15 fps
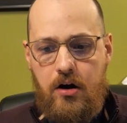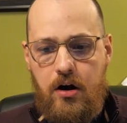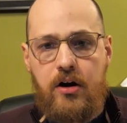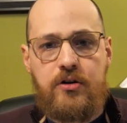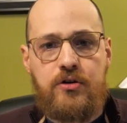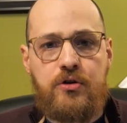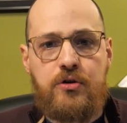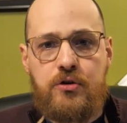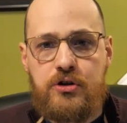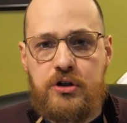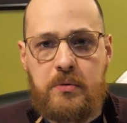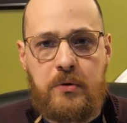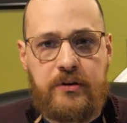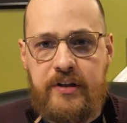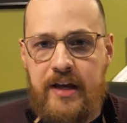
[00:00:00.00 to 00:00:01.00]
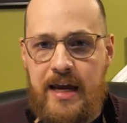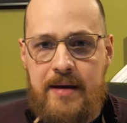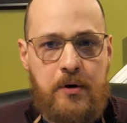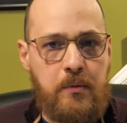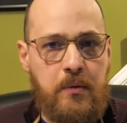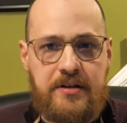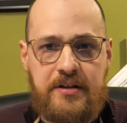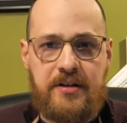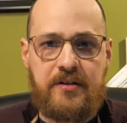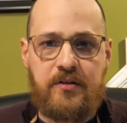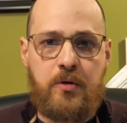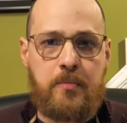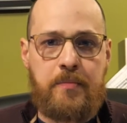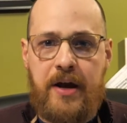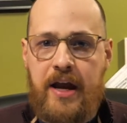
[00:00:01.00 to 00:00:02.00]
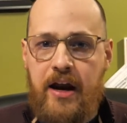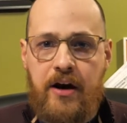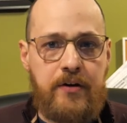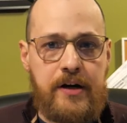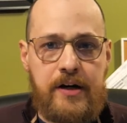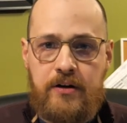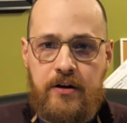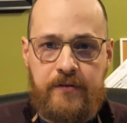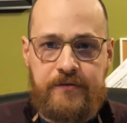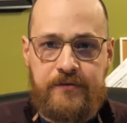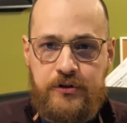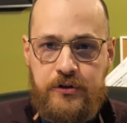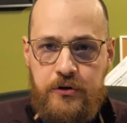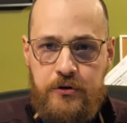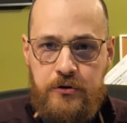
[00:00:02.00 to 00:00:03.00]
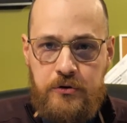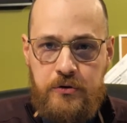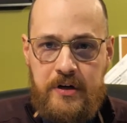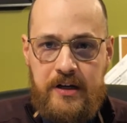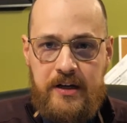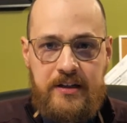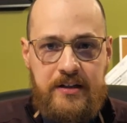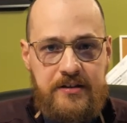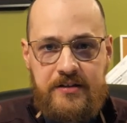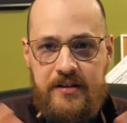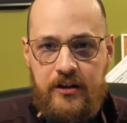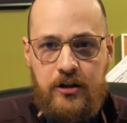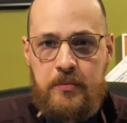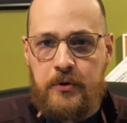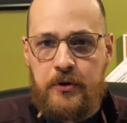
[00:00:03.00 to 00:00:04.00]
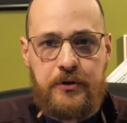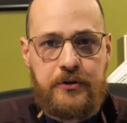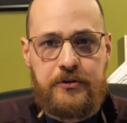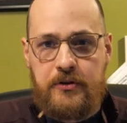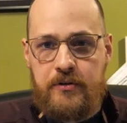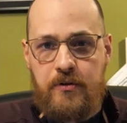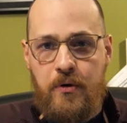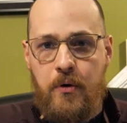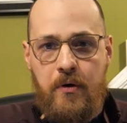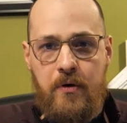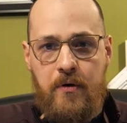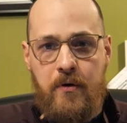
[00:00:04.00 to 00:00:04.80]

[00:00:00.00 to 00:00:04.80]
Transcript: unusual name. It wasn't the pairing of two syllables or, or,